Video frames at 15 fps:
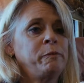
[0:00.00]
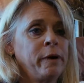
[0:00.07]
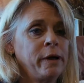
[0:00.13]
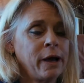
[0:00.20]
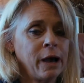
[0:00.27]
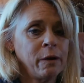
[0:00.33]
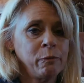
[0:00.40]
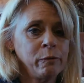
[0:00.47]
but
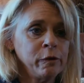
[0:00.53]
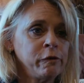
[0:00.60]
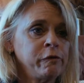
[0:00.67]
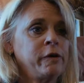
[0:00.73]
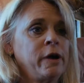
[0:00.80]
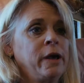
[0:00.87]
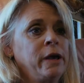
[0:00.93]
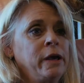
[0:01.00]
I will
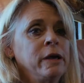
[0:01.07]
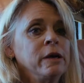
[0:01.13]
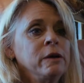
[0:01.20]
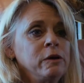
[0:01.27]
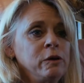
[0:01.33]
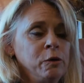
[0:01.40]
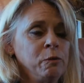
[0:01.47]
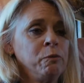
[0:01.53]
say
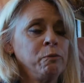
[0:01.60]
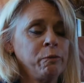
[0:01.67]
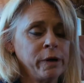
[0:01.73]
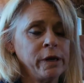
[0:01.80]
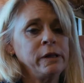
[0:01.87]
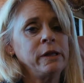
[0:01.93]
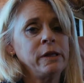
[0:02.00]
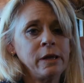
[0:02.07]
you
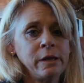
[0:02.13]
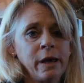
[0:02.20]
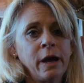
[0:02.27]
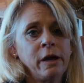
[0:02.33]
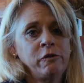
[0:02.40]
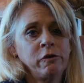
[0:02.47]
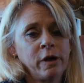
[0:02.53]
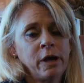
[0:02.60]
really need to
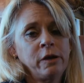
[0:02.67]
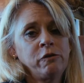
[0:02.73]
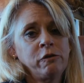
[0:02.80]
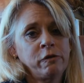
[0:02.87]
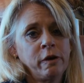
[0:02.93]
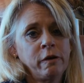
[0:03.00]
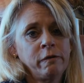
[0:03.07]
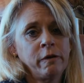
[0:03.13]
educate
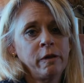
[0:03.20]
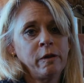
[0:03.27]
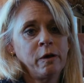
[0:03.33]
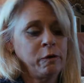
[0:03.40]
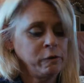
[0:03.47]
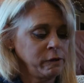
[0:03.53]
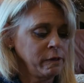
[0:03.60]
yourself on those.